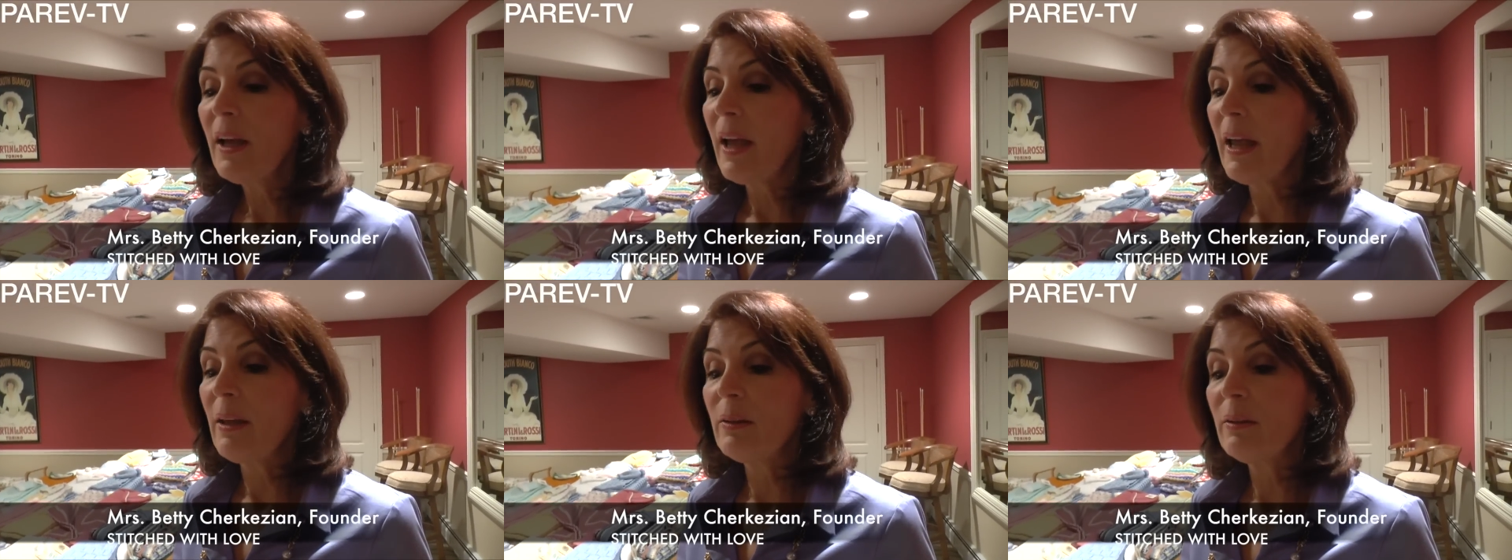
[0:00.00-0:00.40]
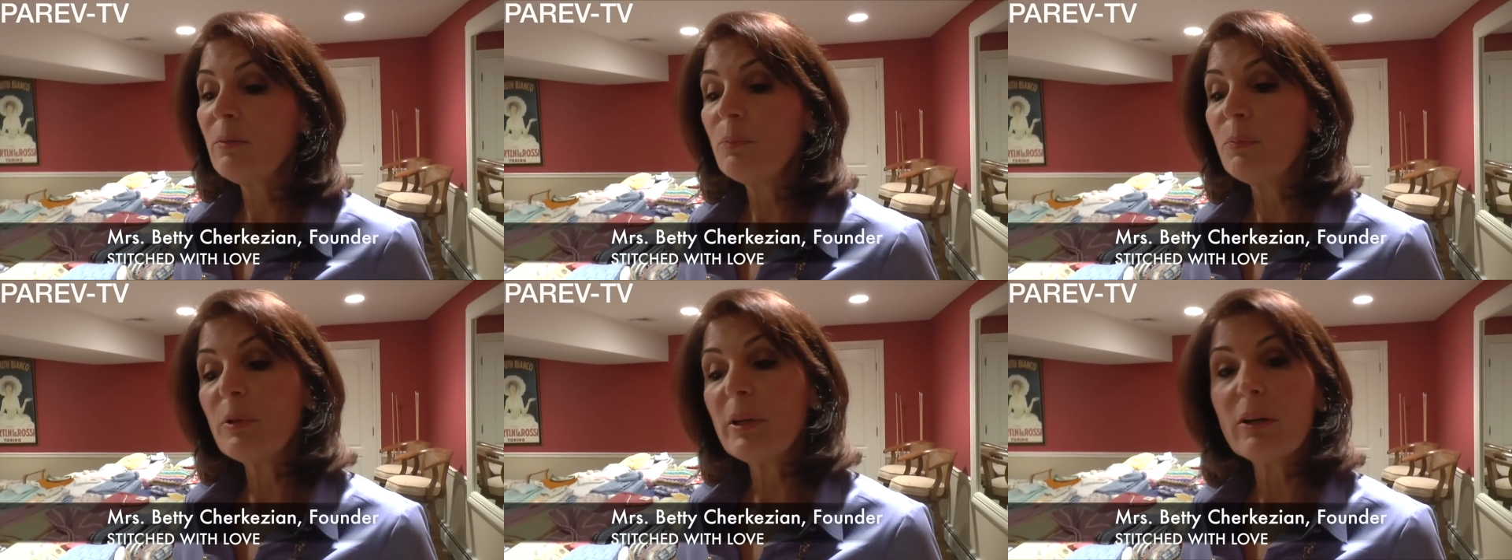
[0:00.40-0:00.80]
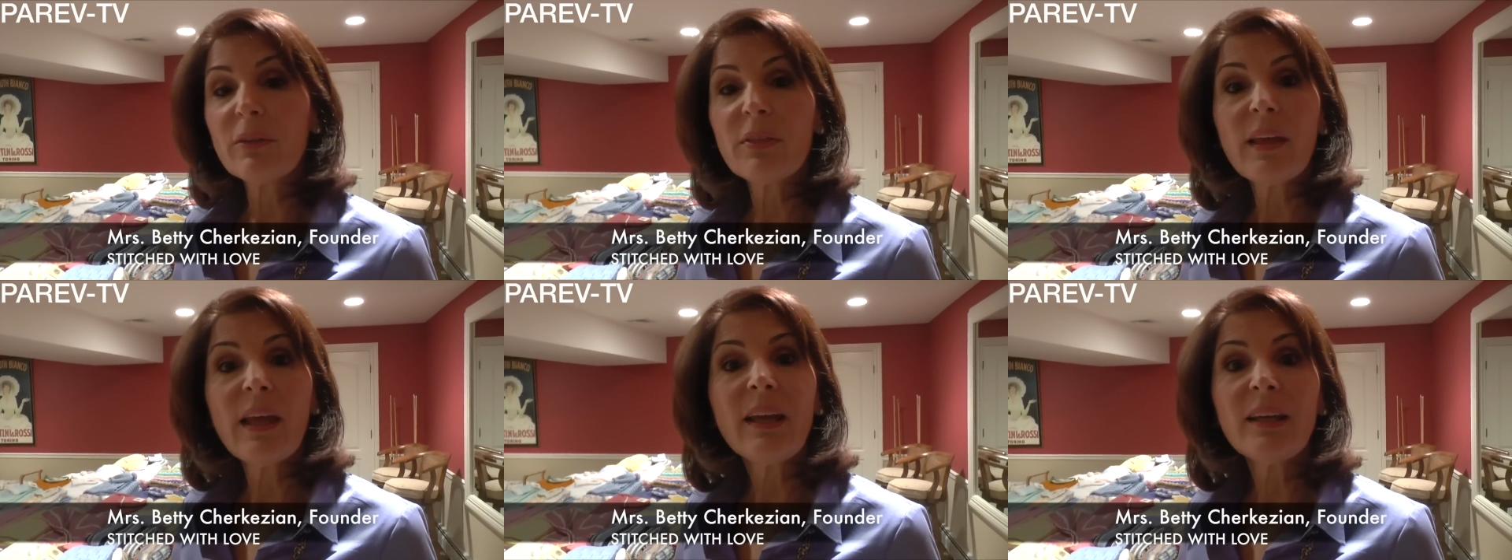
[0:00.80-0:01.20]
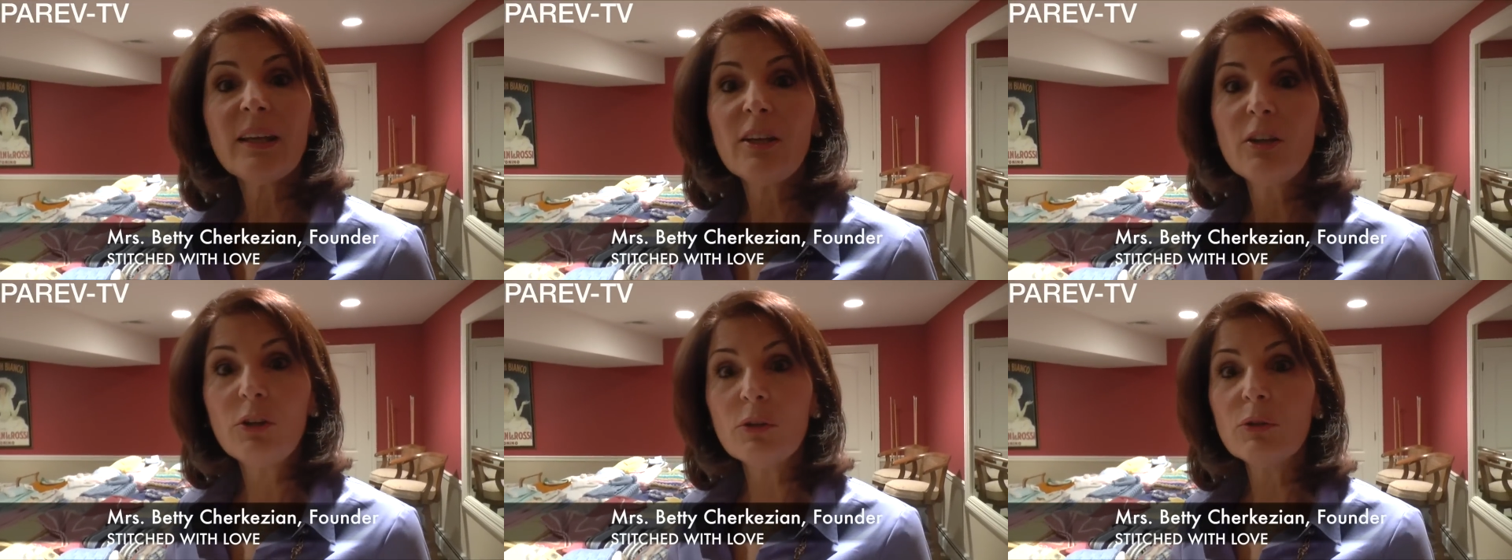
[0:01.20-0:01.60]
And we are
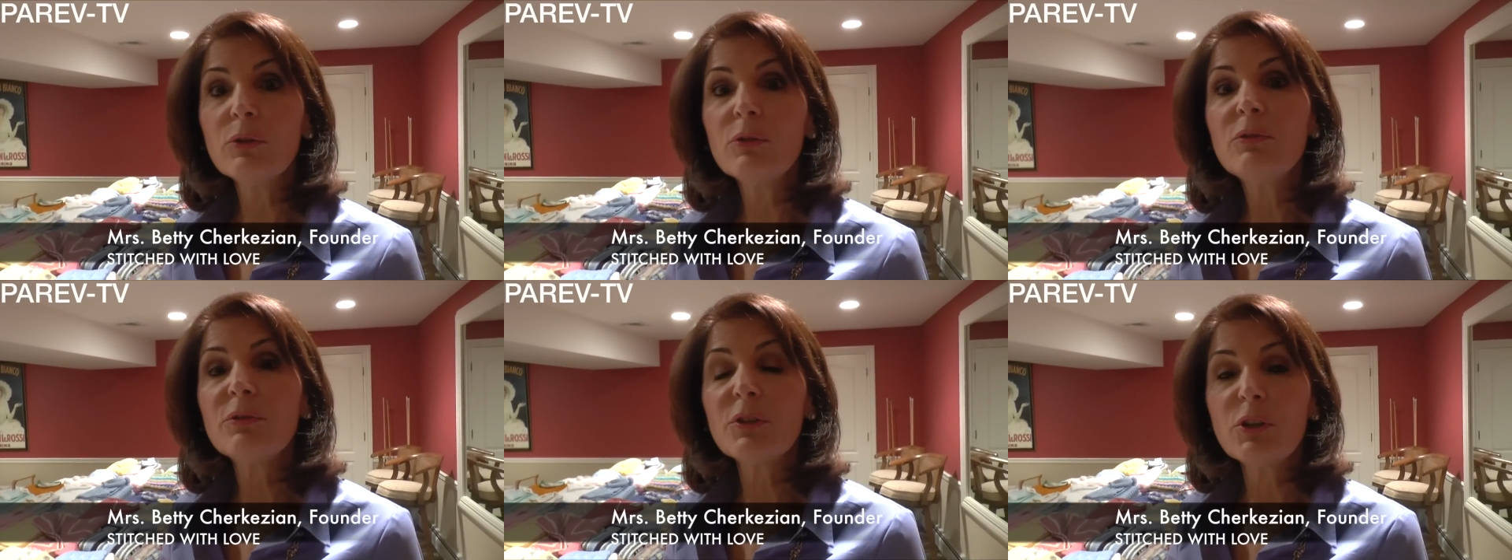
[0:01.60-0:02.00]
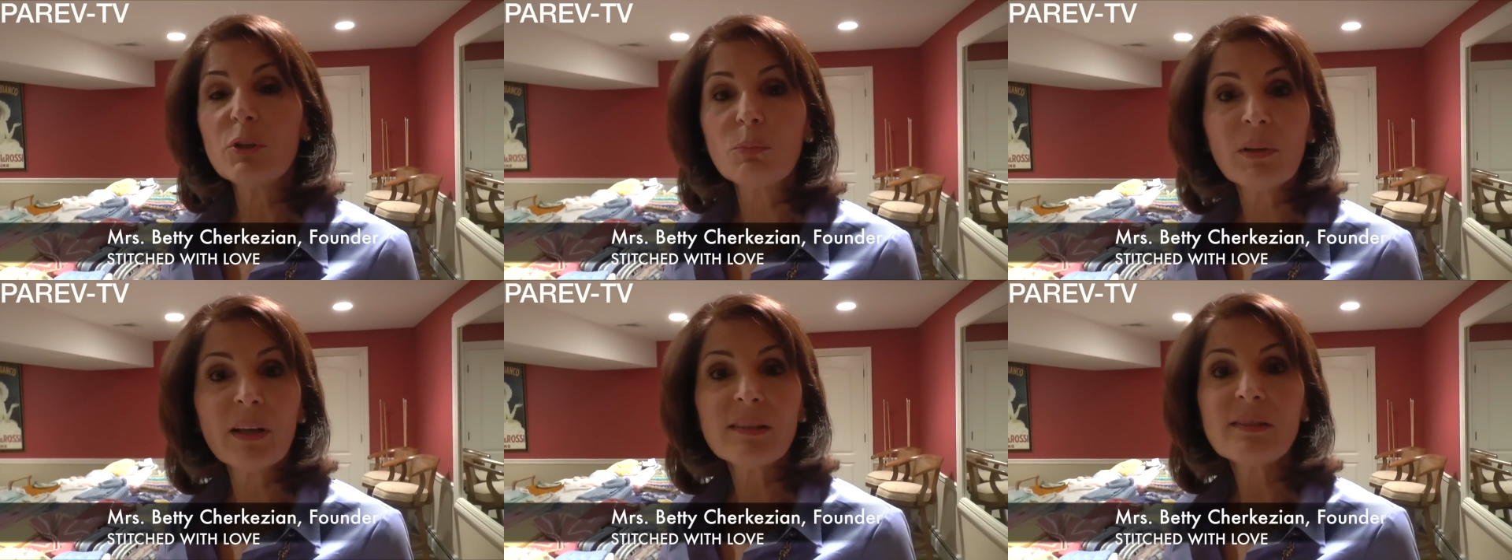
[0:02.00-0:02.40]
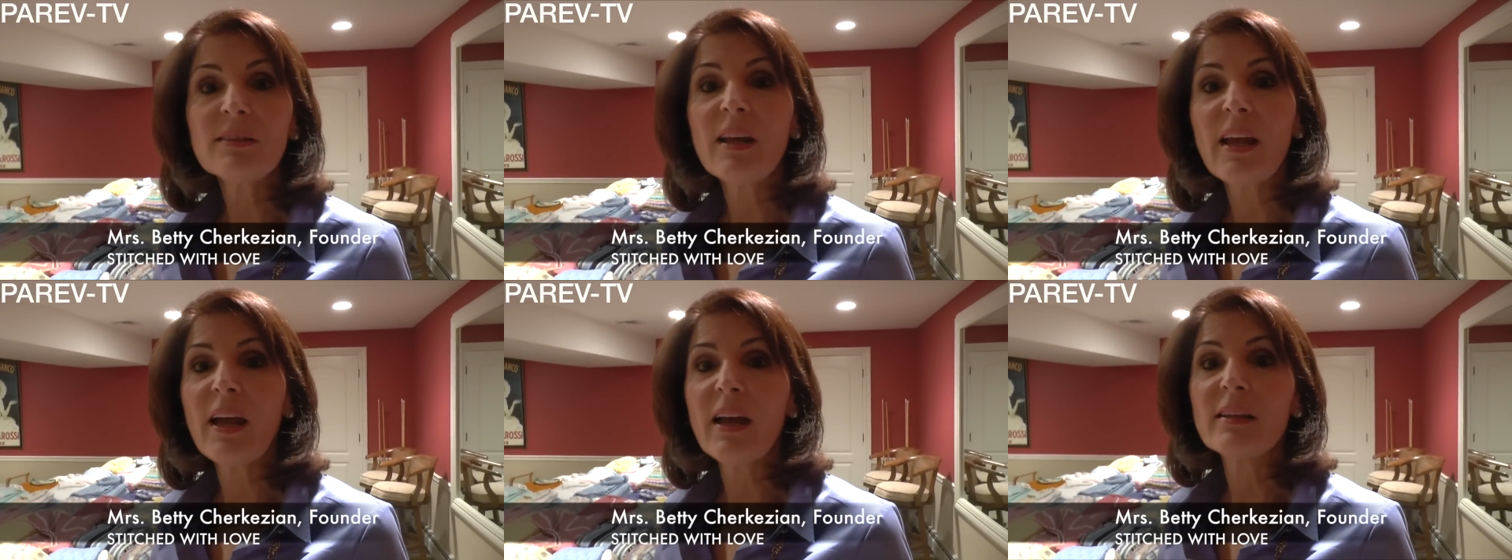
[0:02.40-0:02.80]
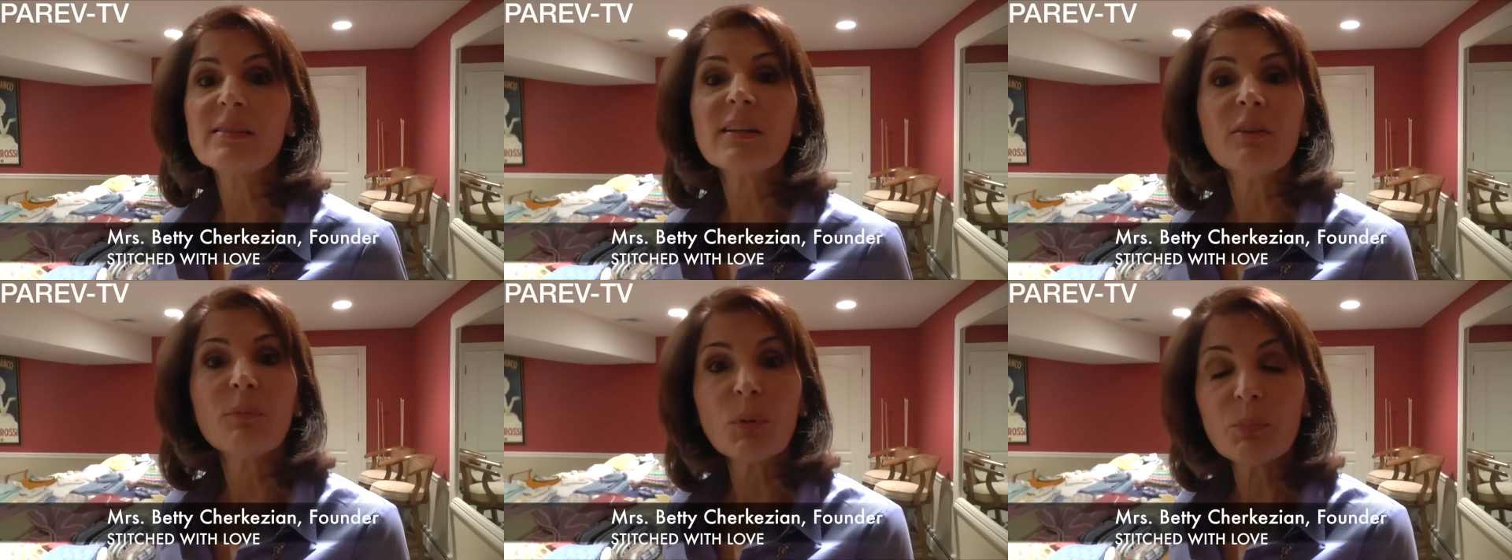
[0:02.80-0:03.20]
thanking you for your blessed hands
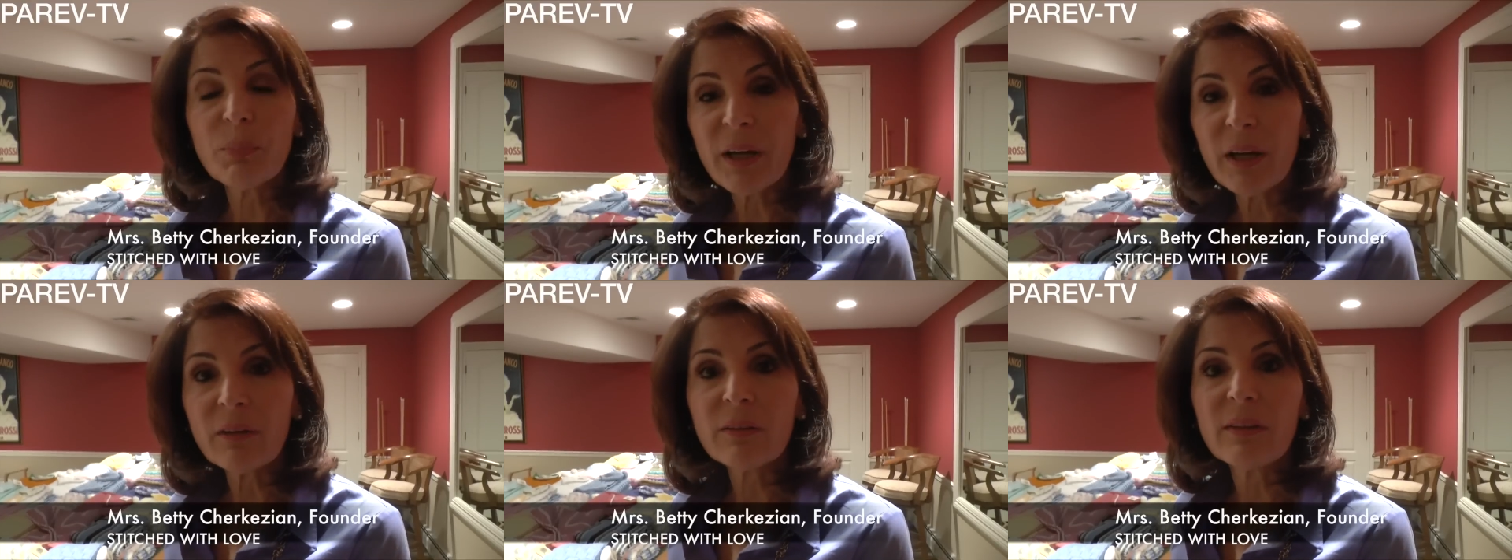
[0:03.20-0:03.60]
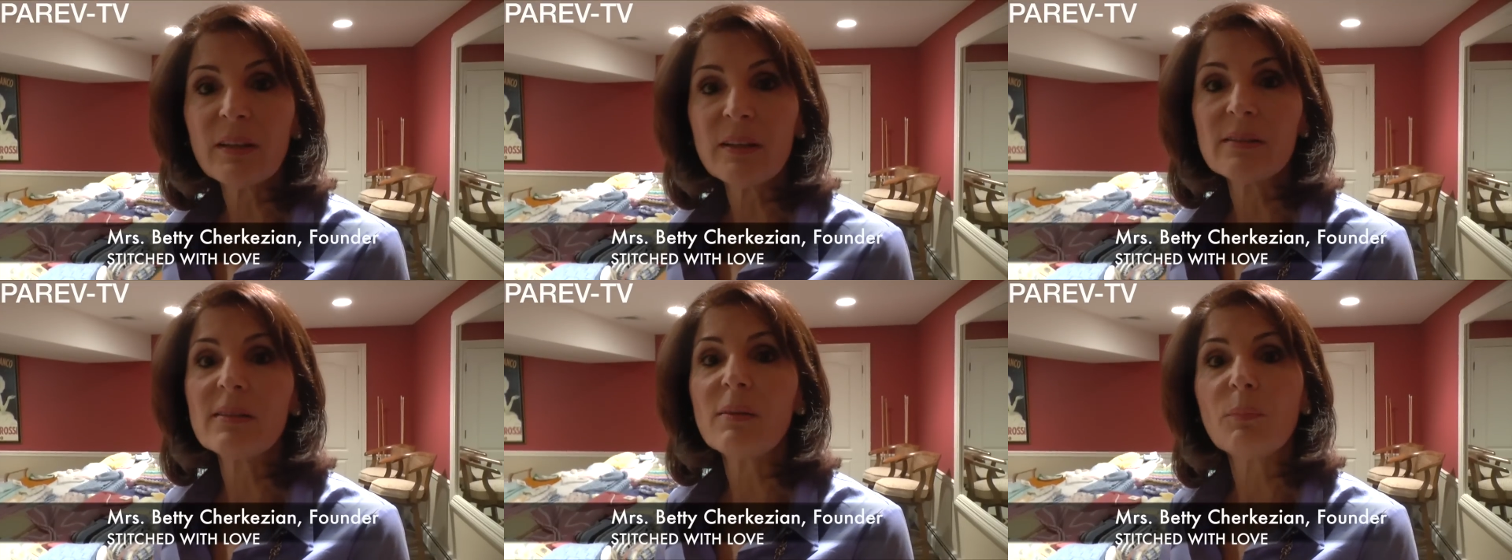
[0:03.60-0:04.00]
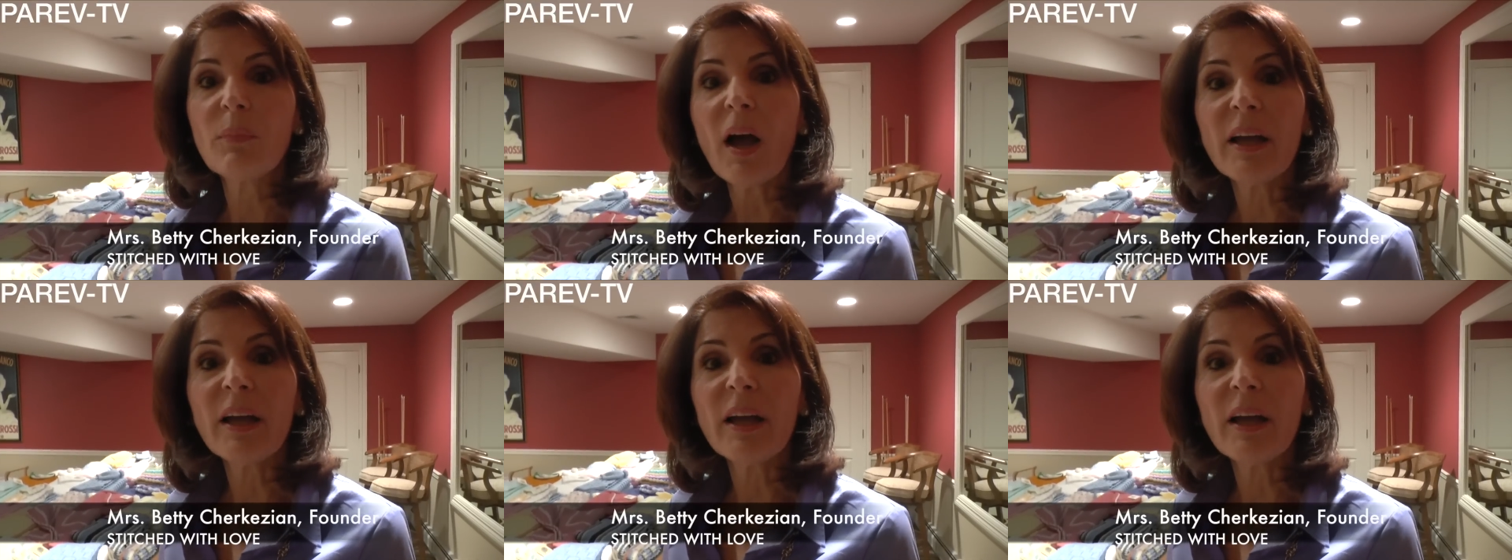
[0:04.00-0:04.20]
that have prepared these